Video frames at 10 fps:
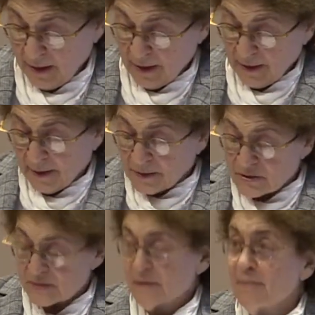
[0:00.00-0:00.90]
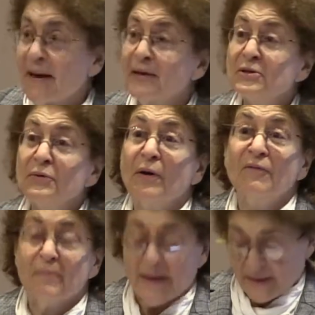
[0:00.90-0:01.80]
Each is the master of
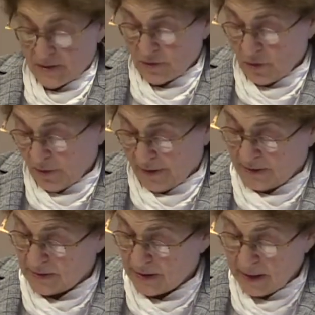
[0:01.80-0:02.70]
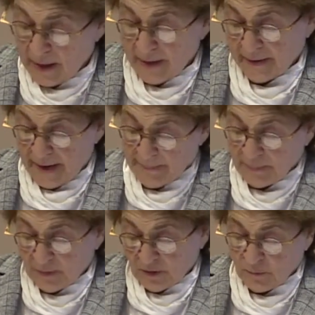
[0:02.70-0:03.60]
many stories,
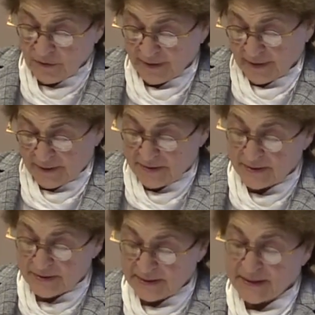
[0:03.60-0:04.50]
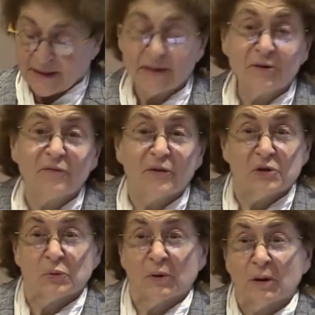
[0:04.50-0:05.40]
capable of bringing us to see the
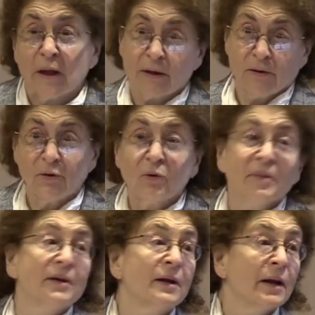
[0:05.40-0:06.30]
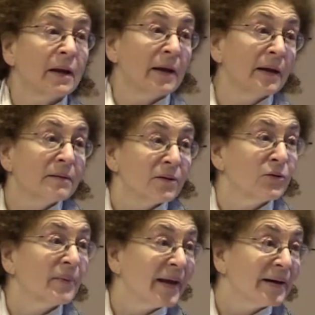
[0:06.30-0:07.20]
individual human in the
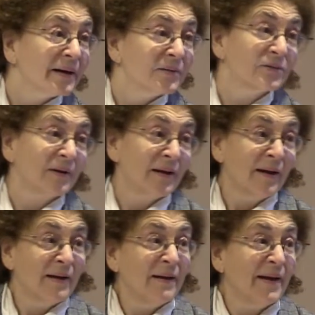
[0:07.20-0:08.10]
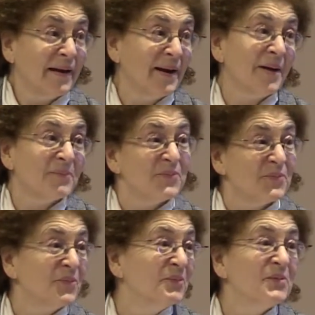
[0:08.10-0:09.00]
humanities. And I'm
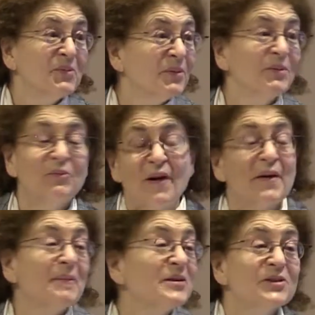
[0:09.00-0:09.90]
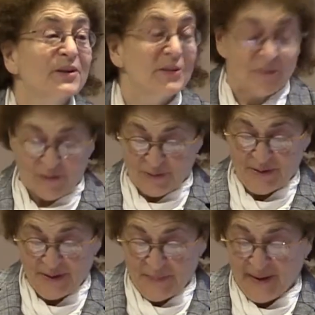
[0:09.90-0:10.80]
very much looking forward to
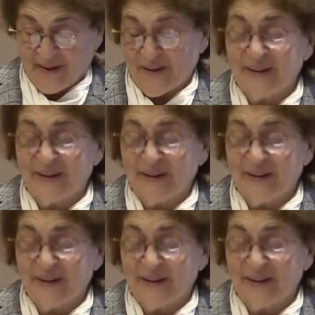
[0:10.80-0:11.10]
the panel.